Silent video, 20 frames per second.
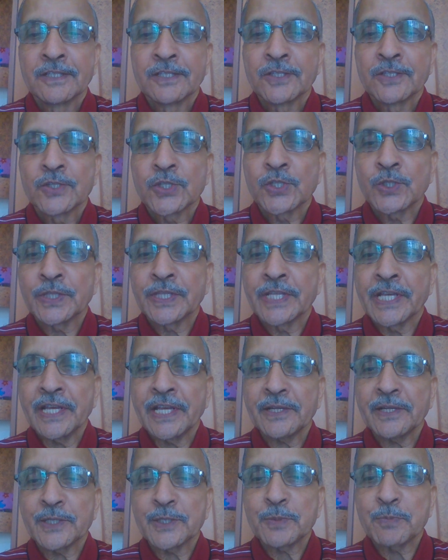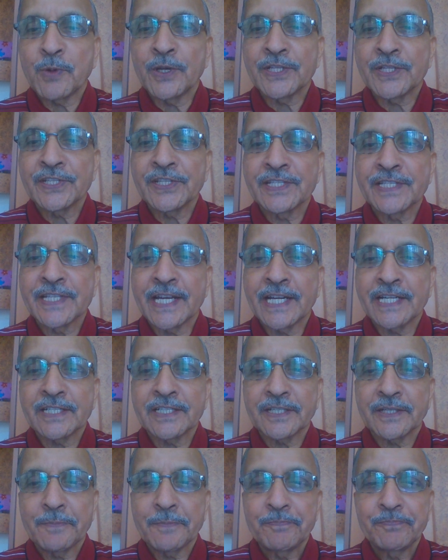So their response is
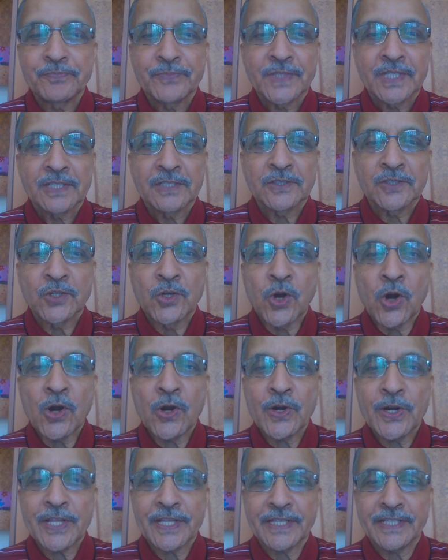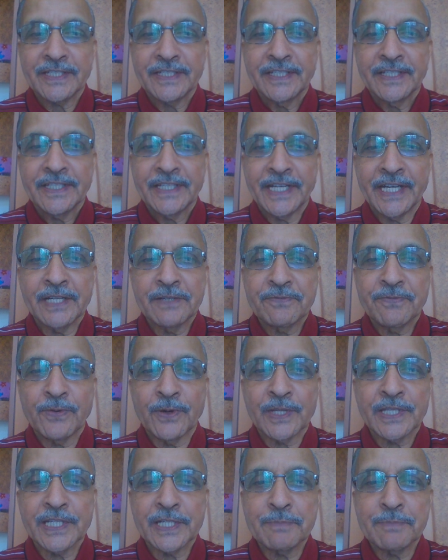that God, and
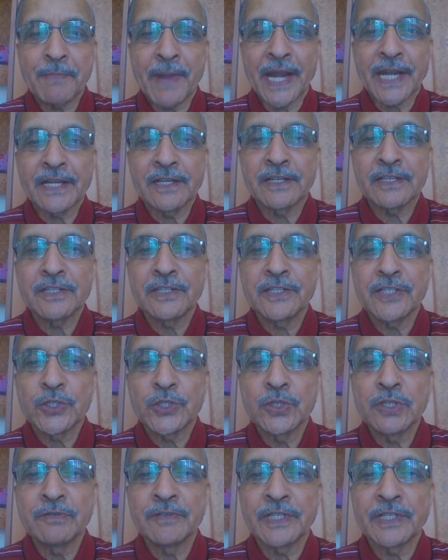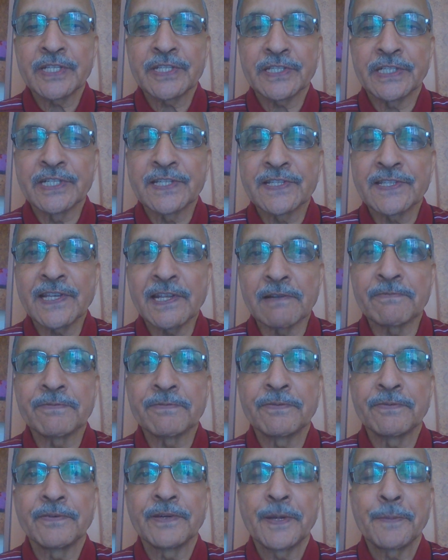for that matter the universe
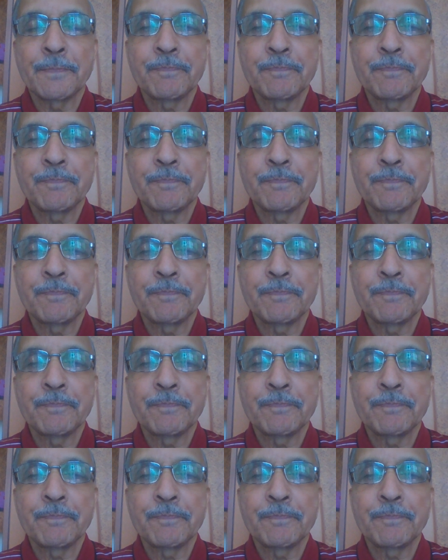itself,